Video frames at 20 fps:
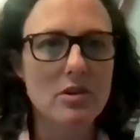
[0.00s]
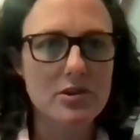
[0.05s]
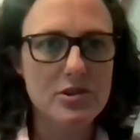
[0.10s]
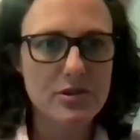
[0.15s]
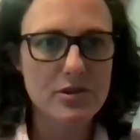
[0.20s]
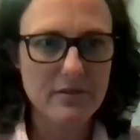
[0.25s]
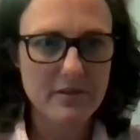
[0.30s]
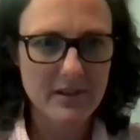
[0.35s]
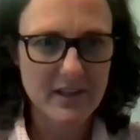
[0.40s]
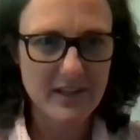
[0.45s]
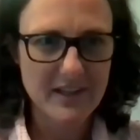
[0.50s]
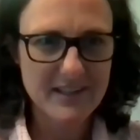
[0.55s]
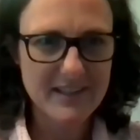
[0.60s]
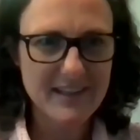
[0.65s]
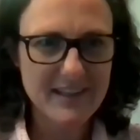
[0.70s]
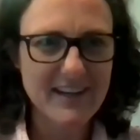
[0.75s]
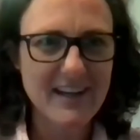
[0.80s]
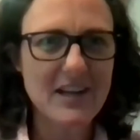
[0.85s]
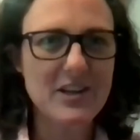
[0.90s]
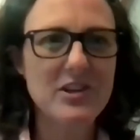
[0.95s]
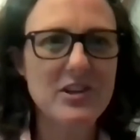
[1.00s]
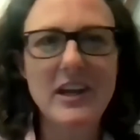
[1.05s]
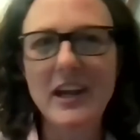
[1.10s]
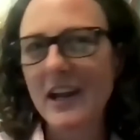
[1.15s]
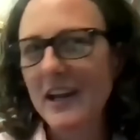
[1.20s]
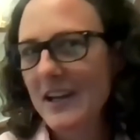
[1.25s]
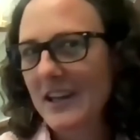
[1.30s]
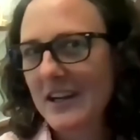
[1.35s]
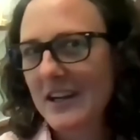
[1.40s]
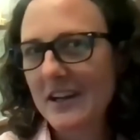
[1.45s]
larger thing. And you
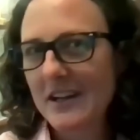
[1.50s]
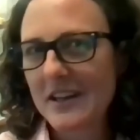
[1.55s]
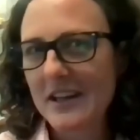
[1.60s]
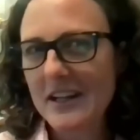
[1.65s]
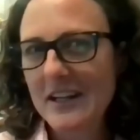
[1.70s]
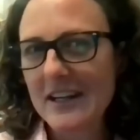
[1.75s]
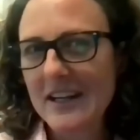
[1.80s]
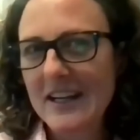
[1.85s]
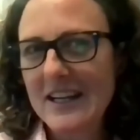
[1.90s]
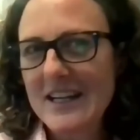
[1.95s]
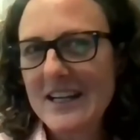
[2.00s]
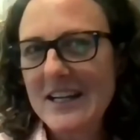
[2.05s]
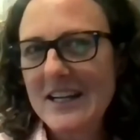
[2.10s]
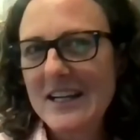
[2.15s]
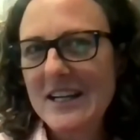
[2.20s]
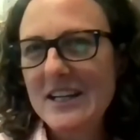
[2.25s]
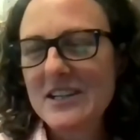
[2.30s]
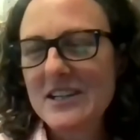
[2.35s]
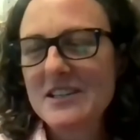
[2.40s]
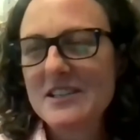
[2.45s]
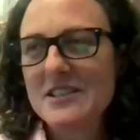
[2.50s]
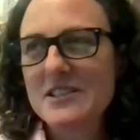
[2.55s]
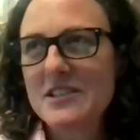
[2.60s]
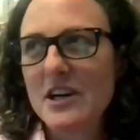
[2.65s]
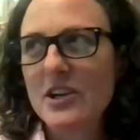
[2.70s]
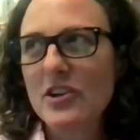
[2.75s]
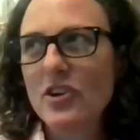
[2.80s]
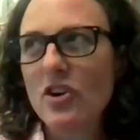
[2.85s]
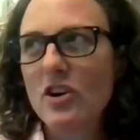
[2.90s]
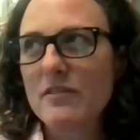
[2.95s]
can't get anything
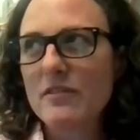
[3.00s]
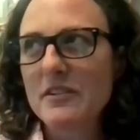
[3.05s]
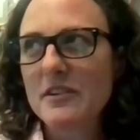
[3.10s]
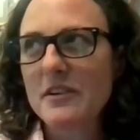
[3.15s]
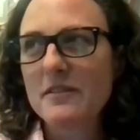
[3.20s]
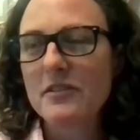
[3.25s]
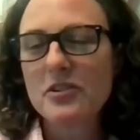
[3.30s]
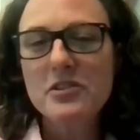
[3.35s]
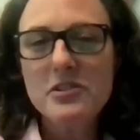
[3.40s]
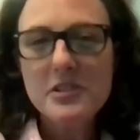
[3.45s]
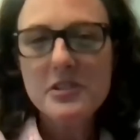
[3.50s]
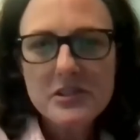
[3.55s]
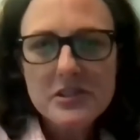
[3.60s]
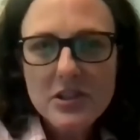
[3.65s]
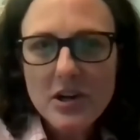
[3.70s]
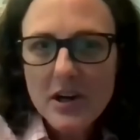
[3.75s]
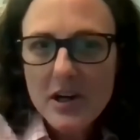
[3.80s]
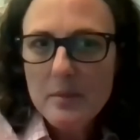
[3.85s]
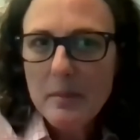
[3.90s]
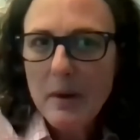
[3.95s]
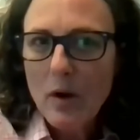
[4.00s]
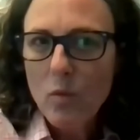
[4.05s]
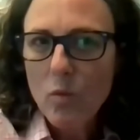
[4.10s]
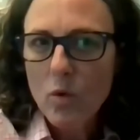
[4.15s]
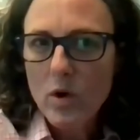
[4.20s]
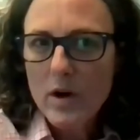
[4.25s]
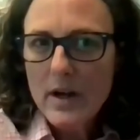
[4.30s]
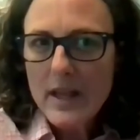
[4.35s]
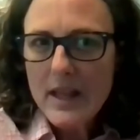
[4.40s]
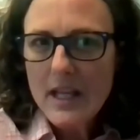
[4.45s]
done often if you're just talking about
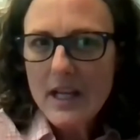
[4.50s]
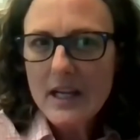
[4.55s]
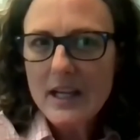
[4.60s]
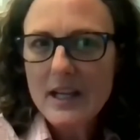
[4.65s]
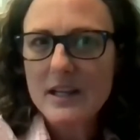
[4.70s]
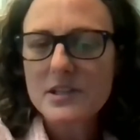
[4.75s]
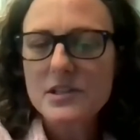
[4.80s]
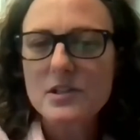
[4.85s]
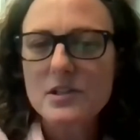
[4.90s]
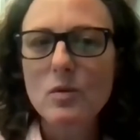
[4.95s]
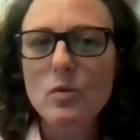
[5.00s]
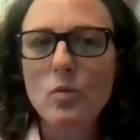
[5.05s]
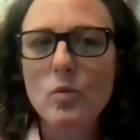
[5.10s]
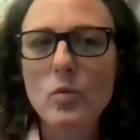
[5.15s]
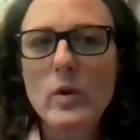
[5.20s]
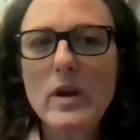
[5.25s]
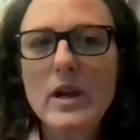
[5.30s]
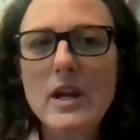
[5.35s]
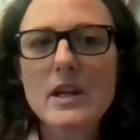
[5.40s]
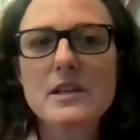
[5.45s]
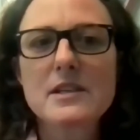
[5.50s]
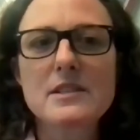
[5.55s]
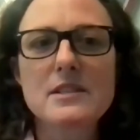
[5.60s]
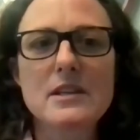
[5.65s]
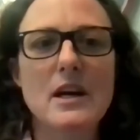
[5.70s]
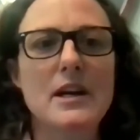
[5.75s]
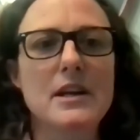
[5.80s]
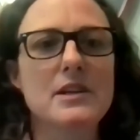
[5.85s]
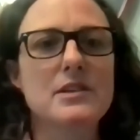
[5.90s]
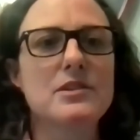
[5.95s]
one thing. And so we
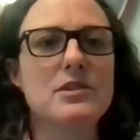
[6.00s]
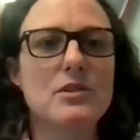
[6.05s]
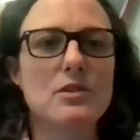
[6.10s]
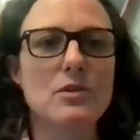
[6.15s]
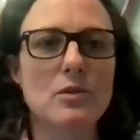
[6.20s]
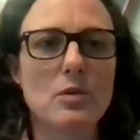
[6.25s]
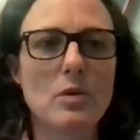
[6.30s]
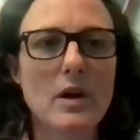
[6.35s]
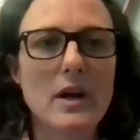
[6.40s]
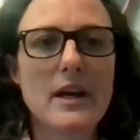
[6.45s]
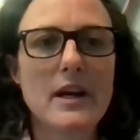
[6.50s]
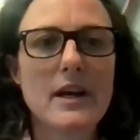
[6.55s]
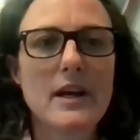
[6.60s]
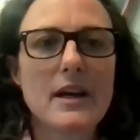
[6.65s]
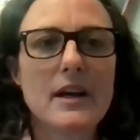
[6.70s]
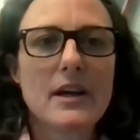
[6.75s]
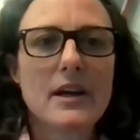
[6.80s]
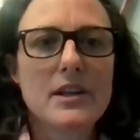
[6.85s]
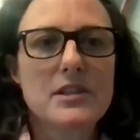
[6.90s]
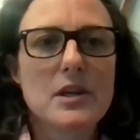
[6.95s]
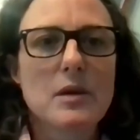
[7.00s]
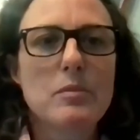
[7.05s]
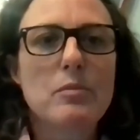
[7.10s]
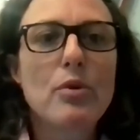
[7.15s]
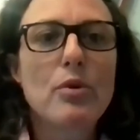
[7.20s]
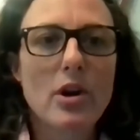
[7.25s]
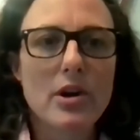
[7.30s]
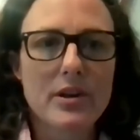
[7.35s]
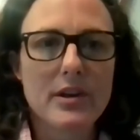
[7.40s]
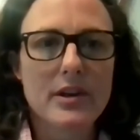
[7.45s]
decided to
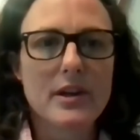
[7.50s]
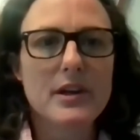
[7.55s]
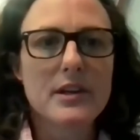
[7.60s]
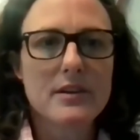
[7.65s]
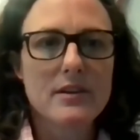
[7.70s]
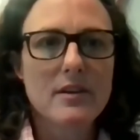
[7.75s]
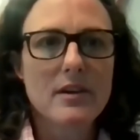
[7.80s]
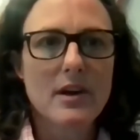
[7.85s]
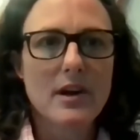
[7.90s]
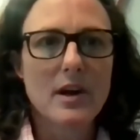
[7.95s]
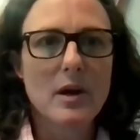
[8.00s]
broaden it,